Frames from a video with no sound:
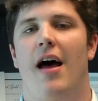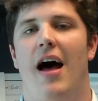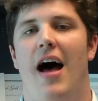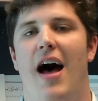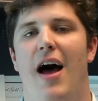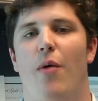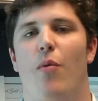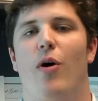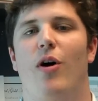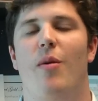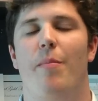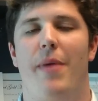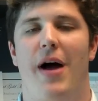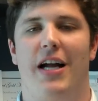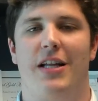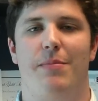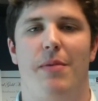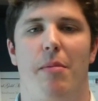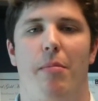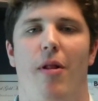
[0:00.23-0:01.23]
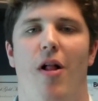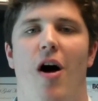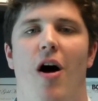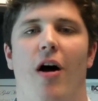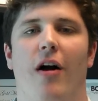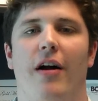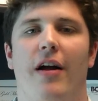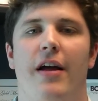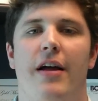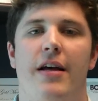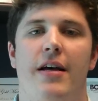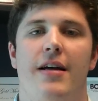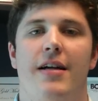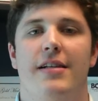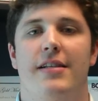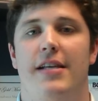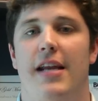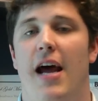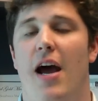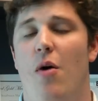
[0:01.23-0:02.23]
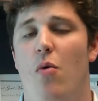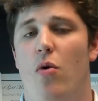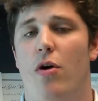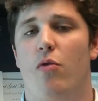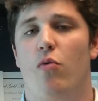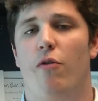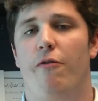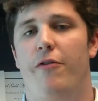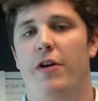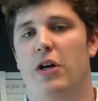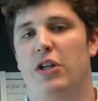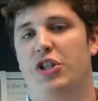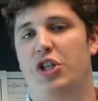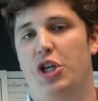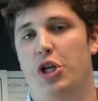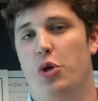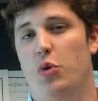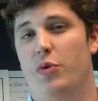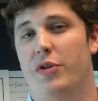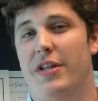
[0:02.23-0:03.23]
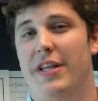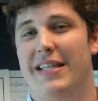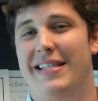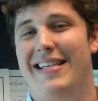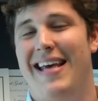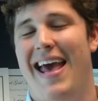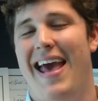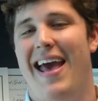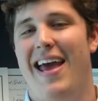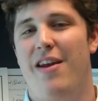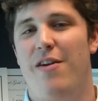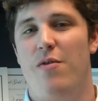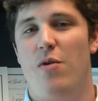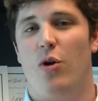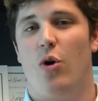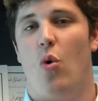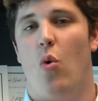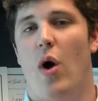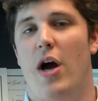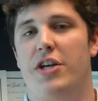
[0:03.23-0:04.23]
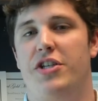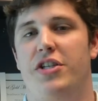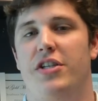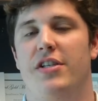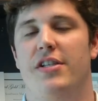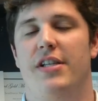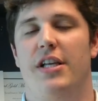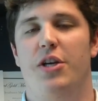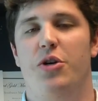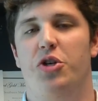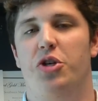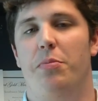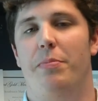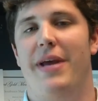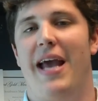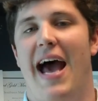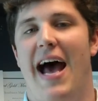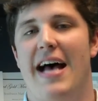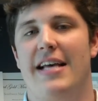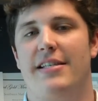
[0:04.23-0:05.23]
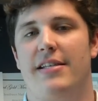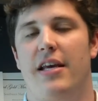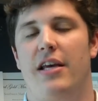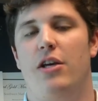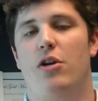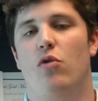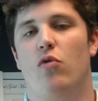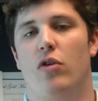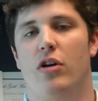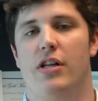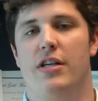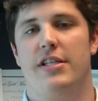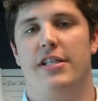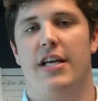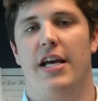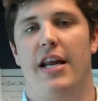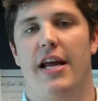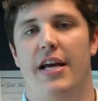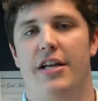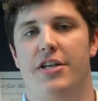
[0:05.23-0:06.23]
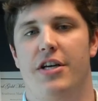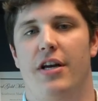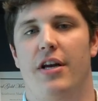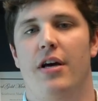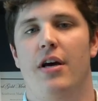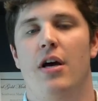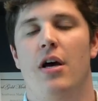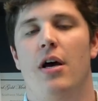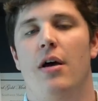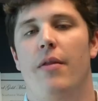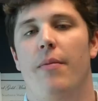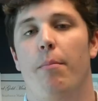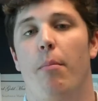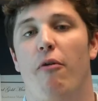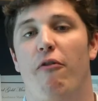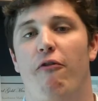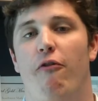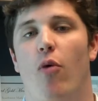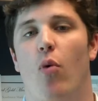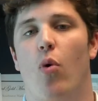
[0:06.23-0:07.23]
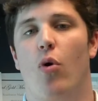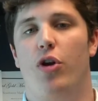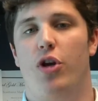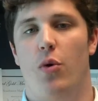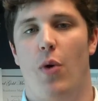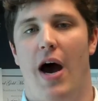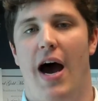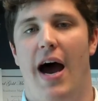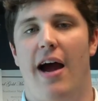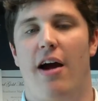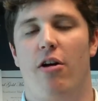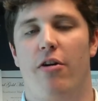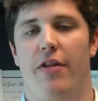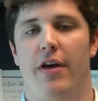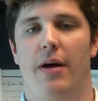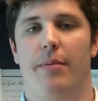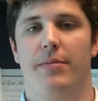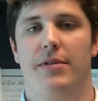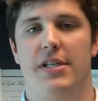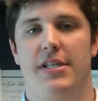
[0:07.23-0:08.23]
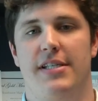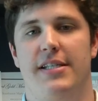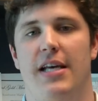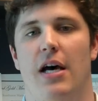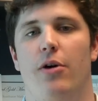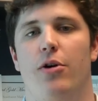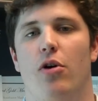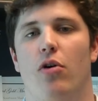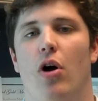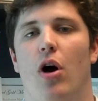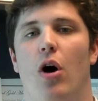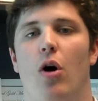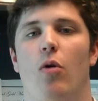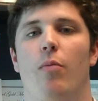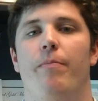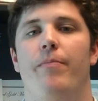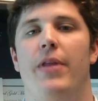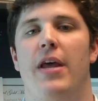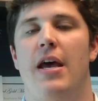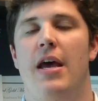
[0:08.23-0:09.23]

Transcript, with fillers: Hi, welcome back to my blog. Today I want to reveal to you the 10 questions that you should be asking your real estate agent before you hire them to sell your home.